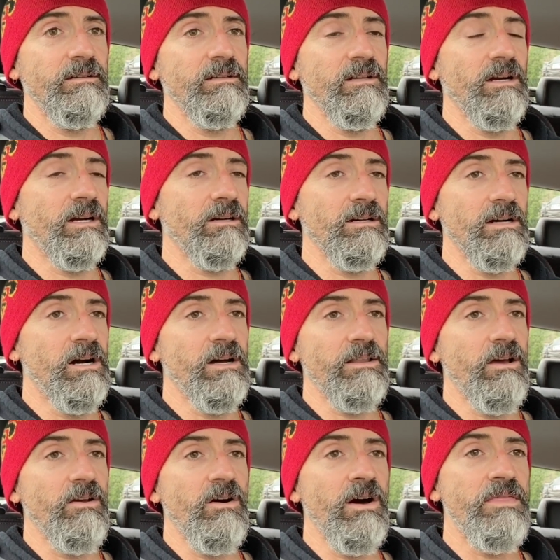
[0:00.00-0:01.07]
Like
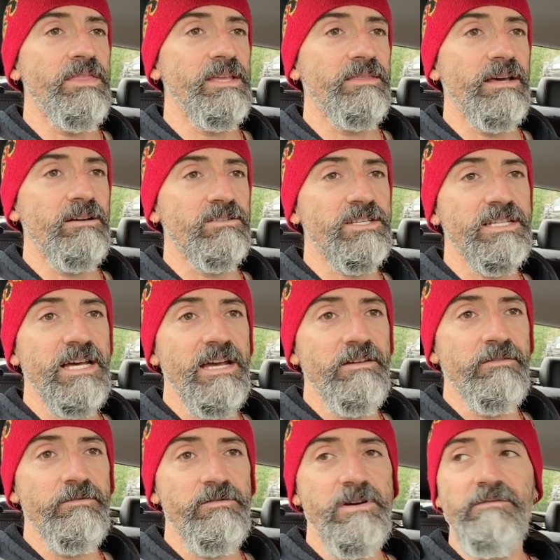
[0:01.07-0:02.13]
I think they'll stay
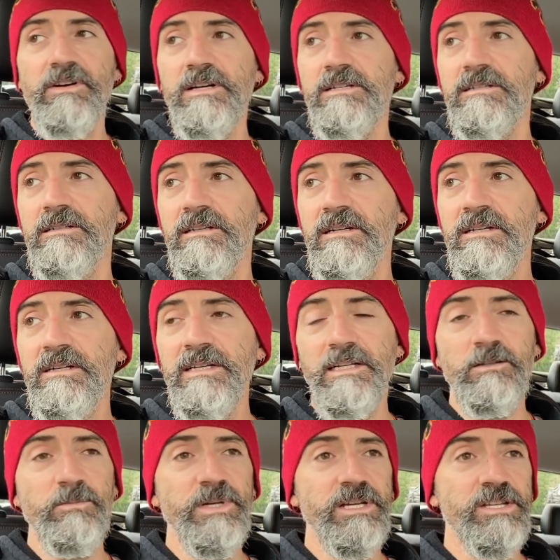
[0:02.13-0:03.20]
forever.
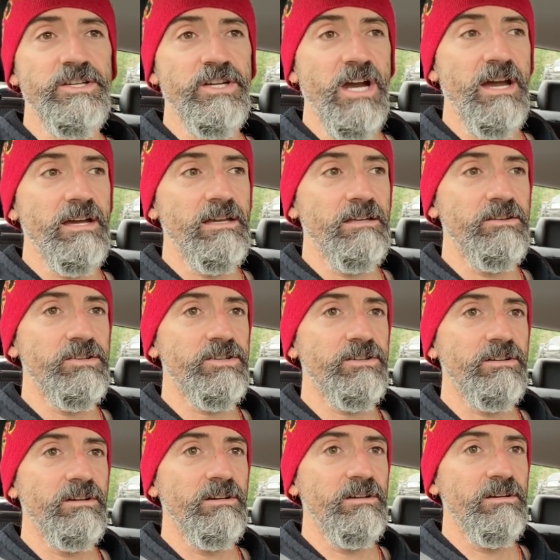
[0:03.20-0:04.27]
It'll be a change.
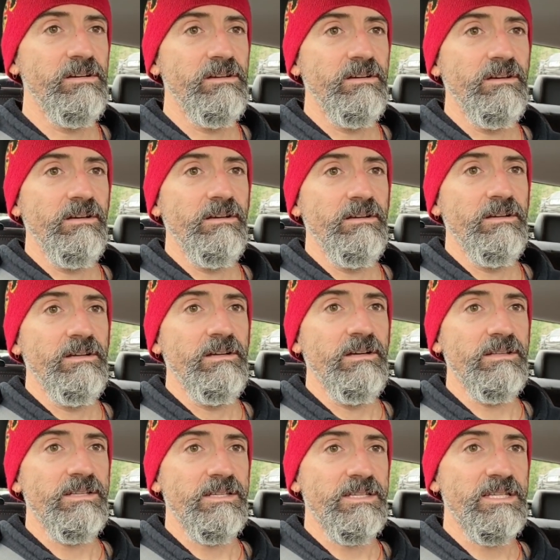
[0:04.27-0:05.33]

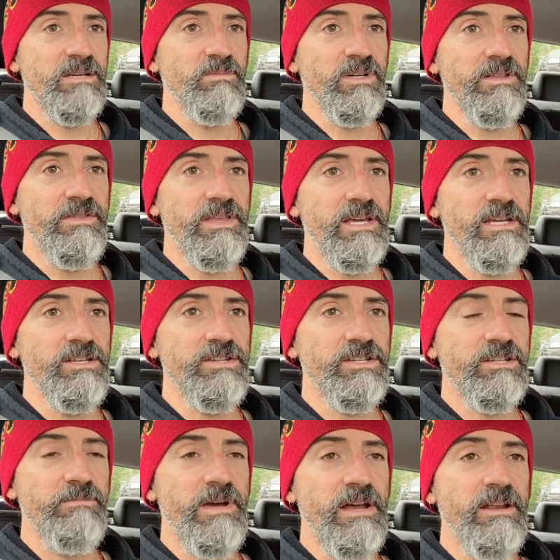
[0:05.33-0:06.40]
That's a similar thing in
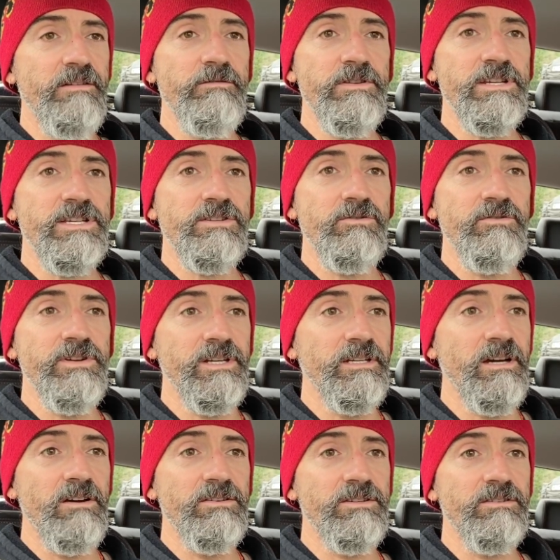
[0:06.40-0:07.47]
just about every store you
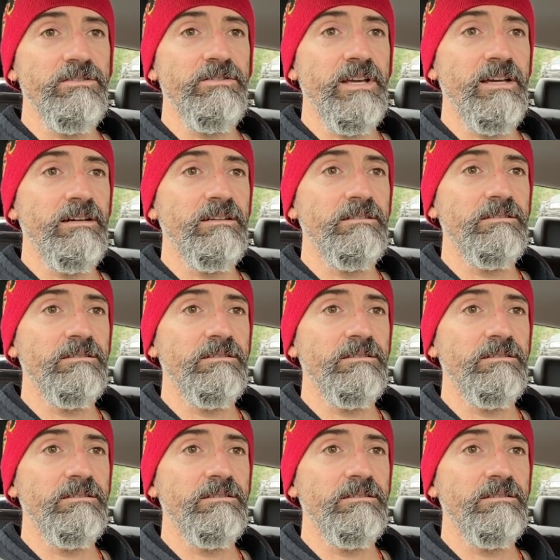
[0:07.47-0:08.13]
go to now.